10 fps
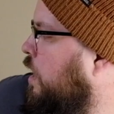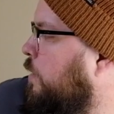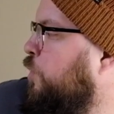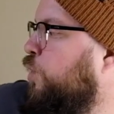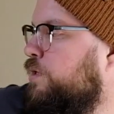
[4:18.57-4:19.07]

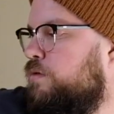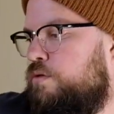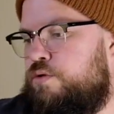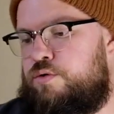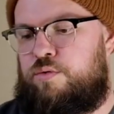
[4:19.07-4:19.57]
I'm going
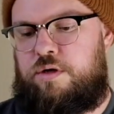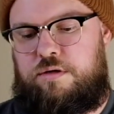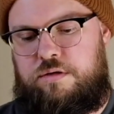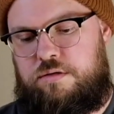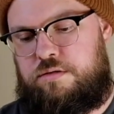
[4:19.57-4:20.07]
to
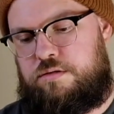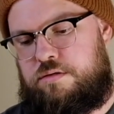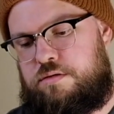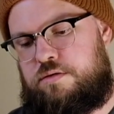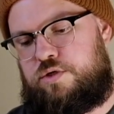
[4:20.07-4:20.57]

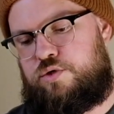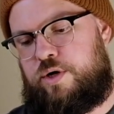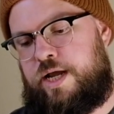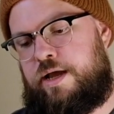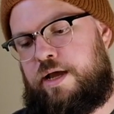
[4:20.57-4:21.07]

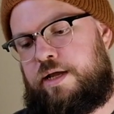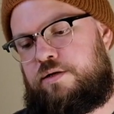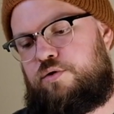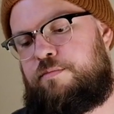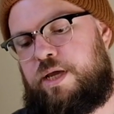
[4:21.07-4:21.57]
try
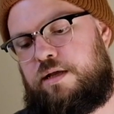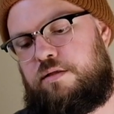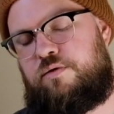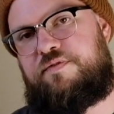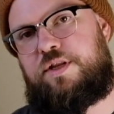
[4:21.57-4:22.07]
to make a
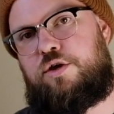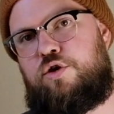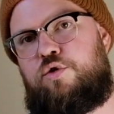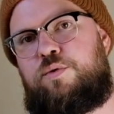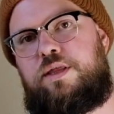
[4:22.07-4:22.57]
little
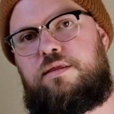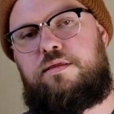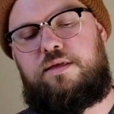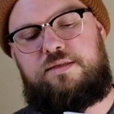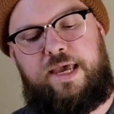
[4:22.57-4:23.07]
video with
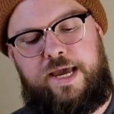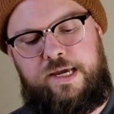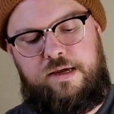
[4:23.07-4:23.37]
this guy.